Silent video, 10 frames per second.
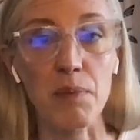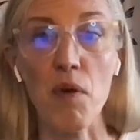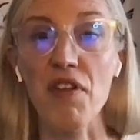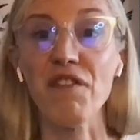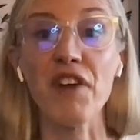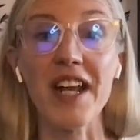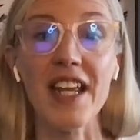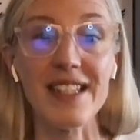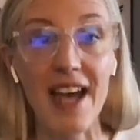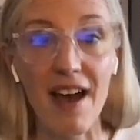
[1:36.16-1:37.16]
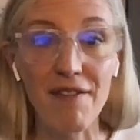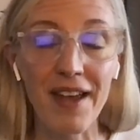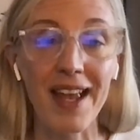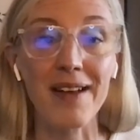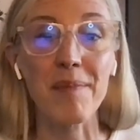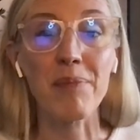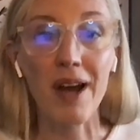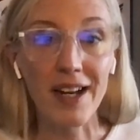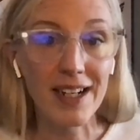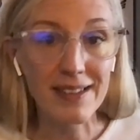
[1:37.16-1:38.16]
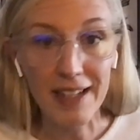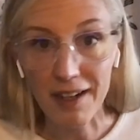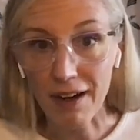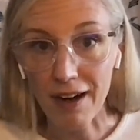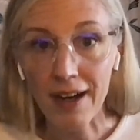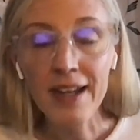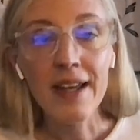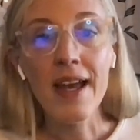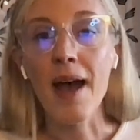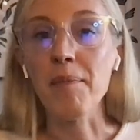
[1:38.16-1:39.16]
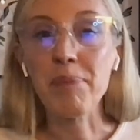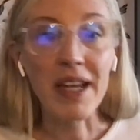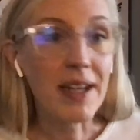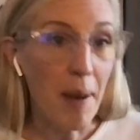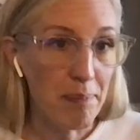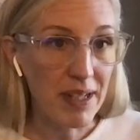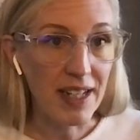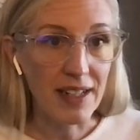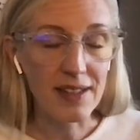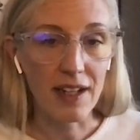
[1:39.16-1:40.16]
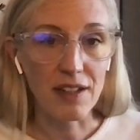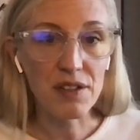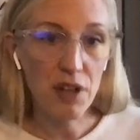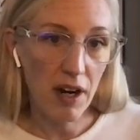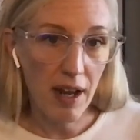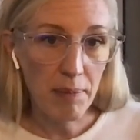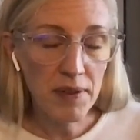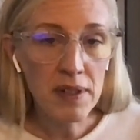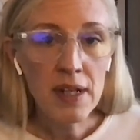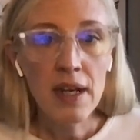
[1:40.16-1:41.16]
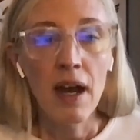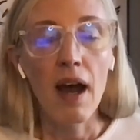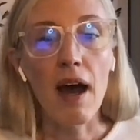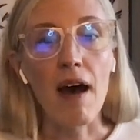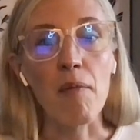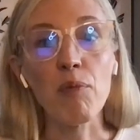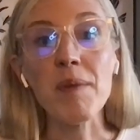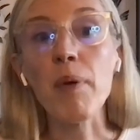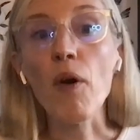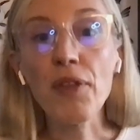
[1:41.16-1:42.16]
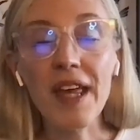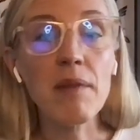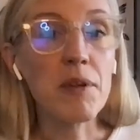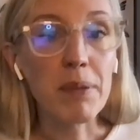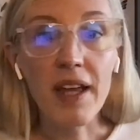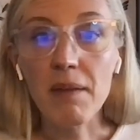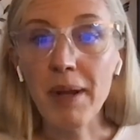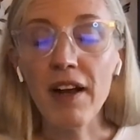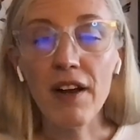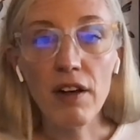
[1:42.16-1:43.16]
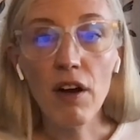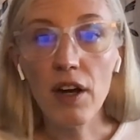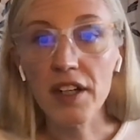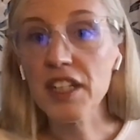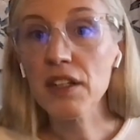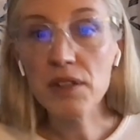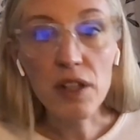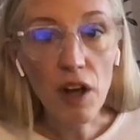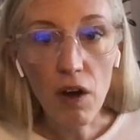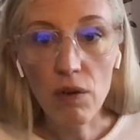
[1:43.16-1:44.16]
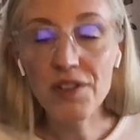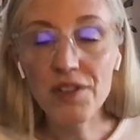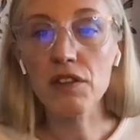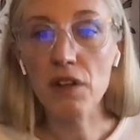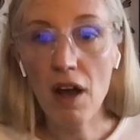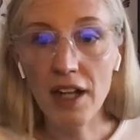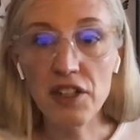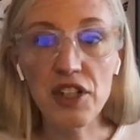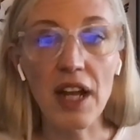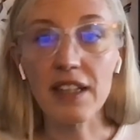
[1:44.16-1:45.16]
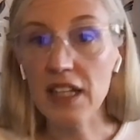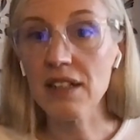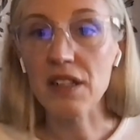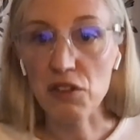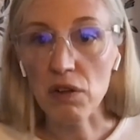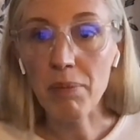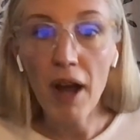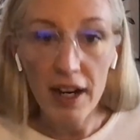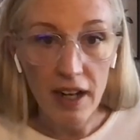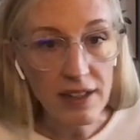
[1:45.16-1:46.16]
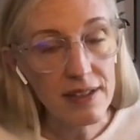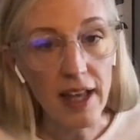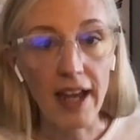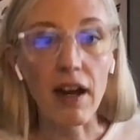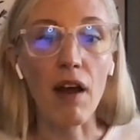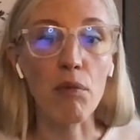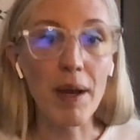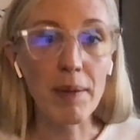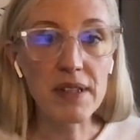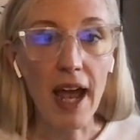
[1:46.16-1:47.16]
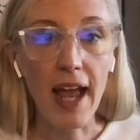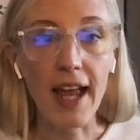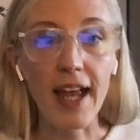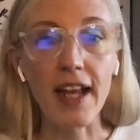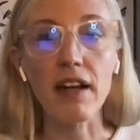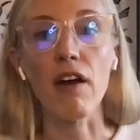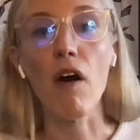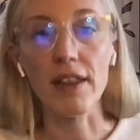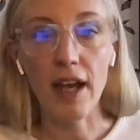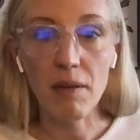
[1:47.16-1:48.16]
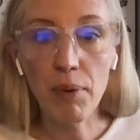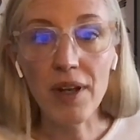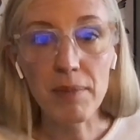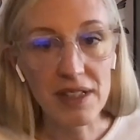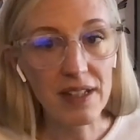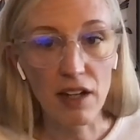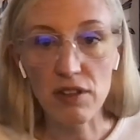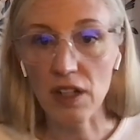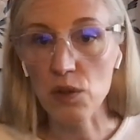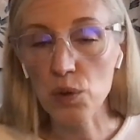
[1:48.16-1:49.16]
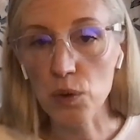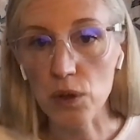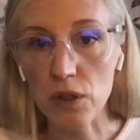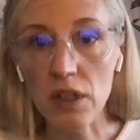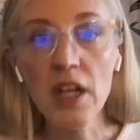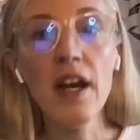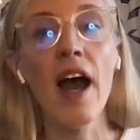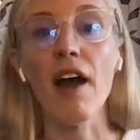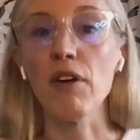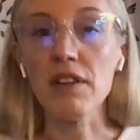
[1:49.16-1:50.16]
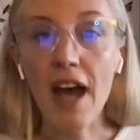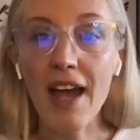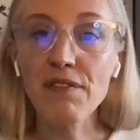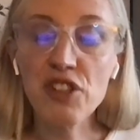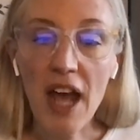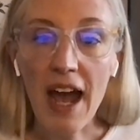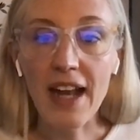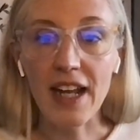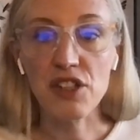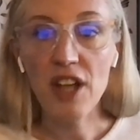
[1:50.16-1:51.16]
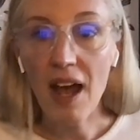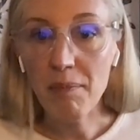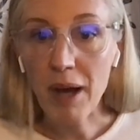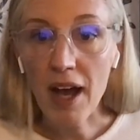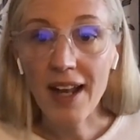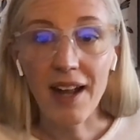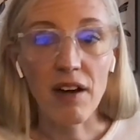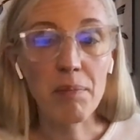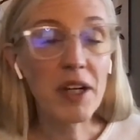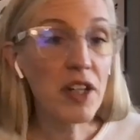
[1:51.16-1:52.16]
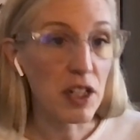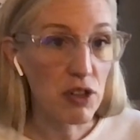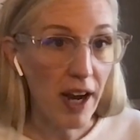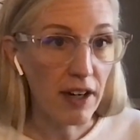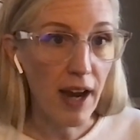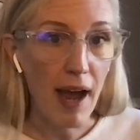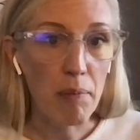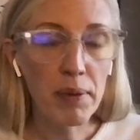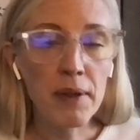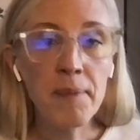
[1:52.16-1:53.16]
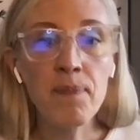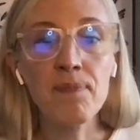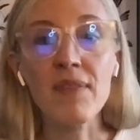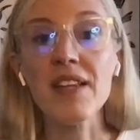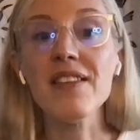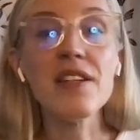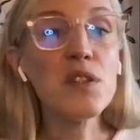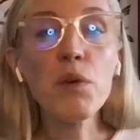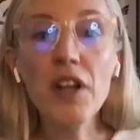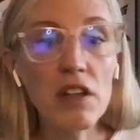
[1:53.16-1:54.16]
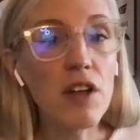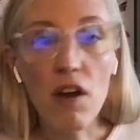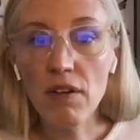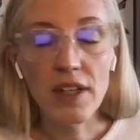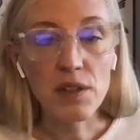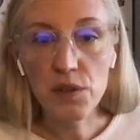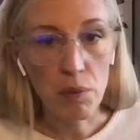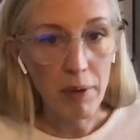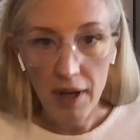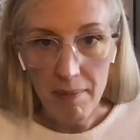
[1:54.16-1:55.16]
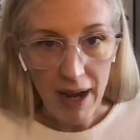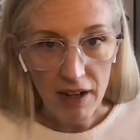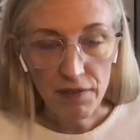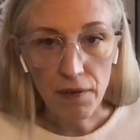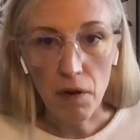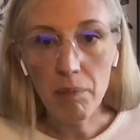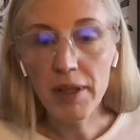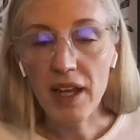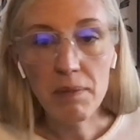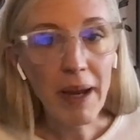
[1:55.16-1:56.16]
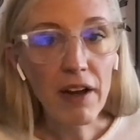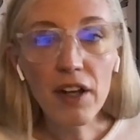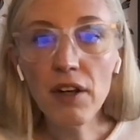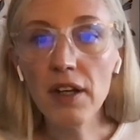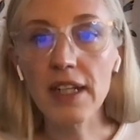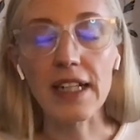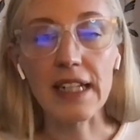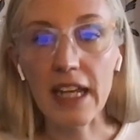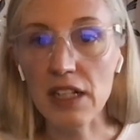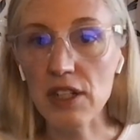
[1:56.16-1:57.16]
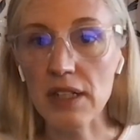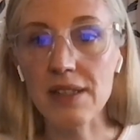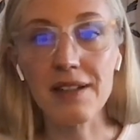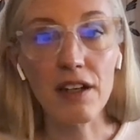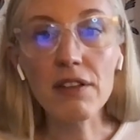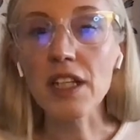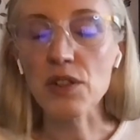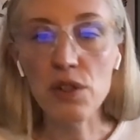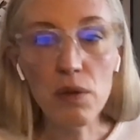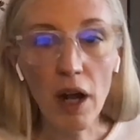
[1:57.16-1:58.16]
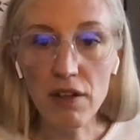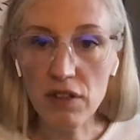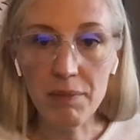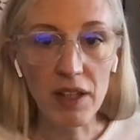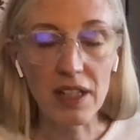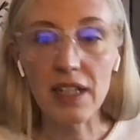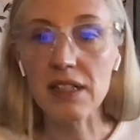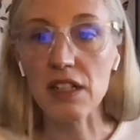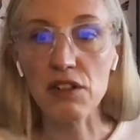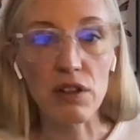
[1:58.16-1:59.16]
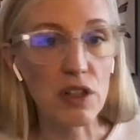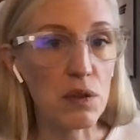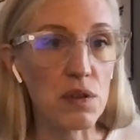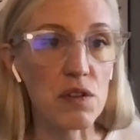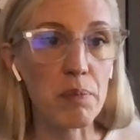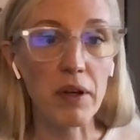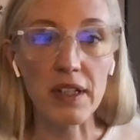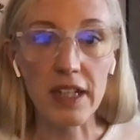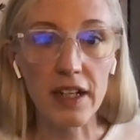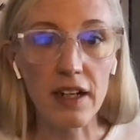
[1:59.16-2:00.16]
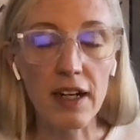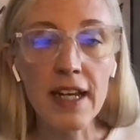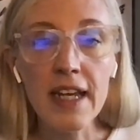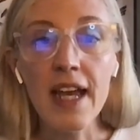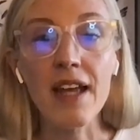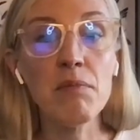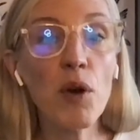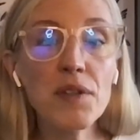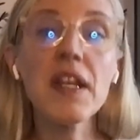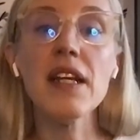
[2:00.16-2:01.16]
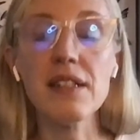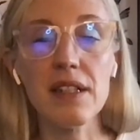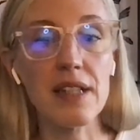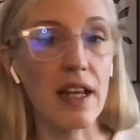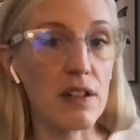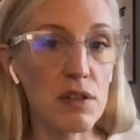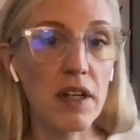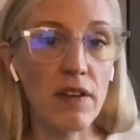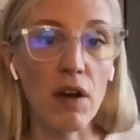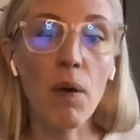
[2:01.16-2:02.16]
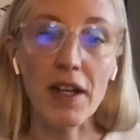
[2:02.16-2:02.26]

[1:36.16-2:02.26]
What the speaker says: as both a front-end dev and a product leader at big companies and at startups. We both came to Planned Parenthood years ago to launch and lead digital products like our website, our online appointment scheduling tool, our live chat and chatbot, and our period tracker app. This work alone is super impactful. Planned Parenthood engages nearly 200 million digital users per year, in most cases answering their